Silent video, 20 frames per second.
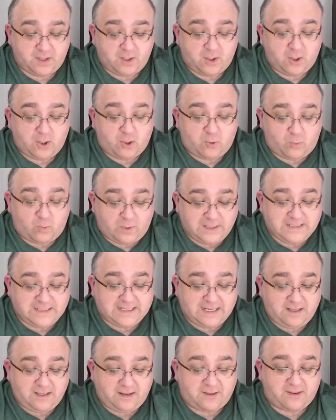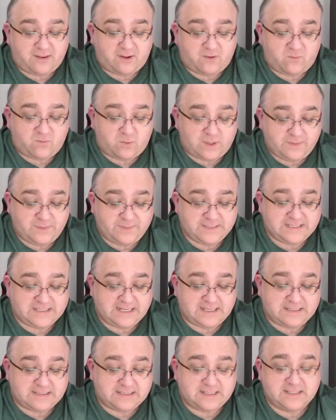
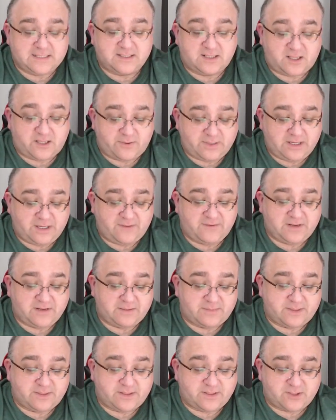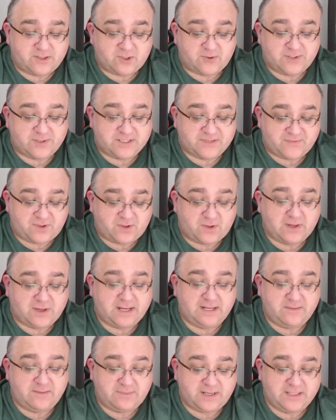0.1% is a low enough number that tourists flock
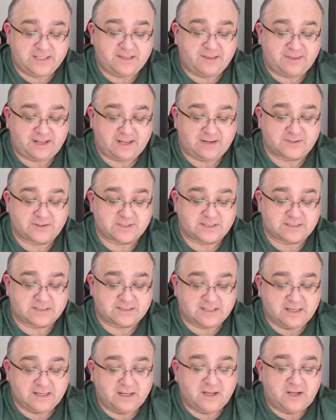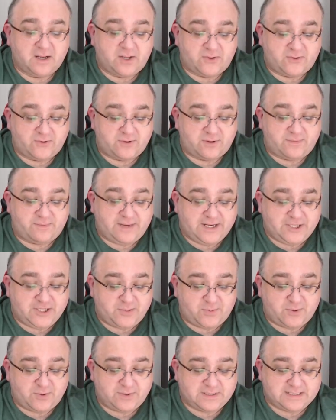in by the thousands, through the major
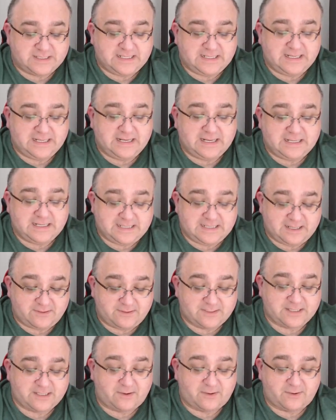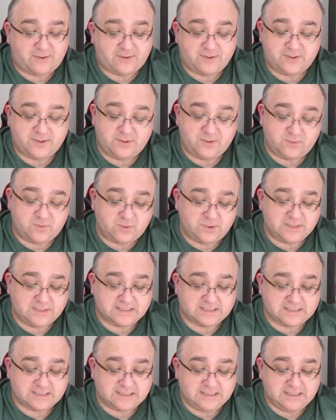port city and down south through the
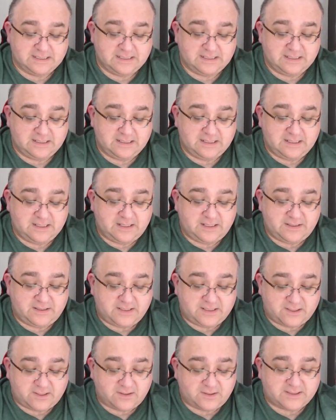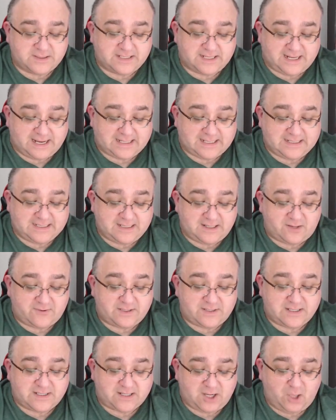waters. The adults that get it are
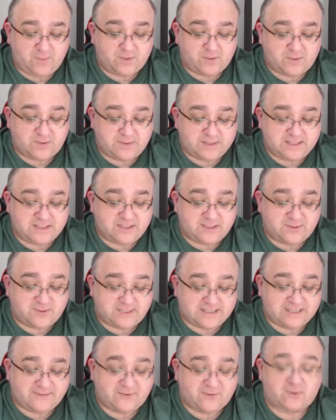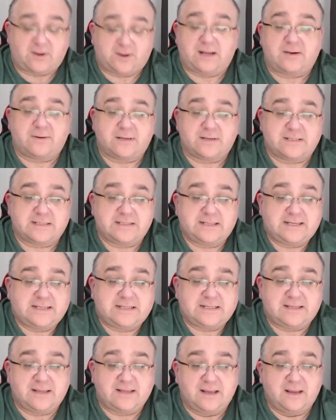in a coma within 24 hours, and
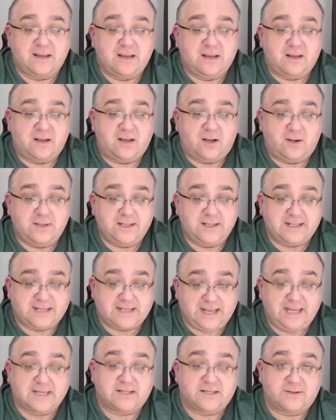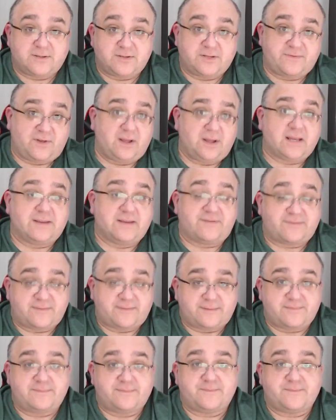it's only the kids who survive.
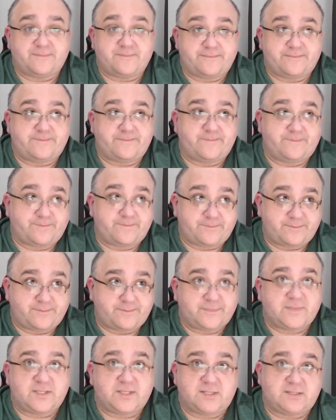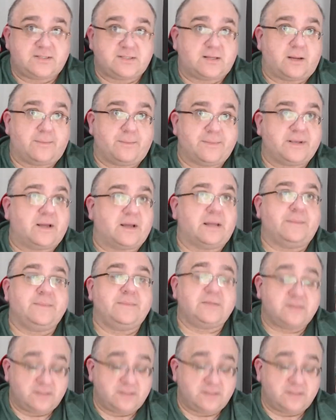Sometimes.